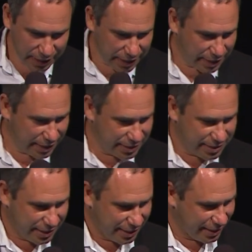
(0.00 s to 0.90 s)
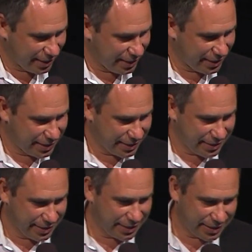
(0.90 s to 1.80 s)
And
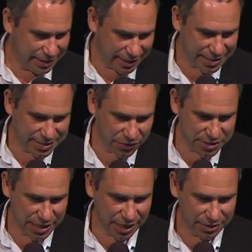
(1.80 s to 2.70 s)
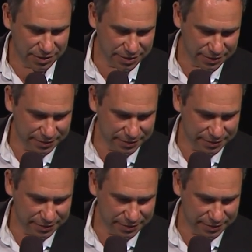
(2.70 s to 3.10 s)
as a result,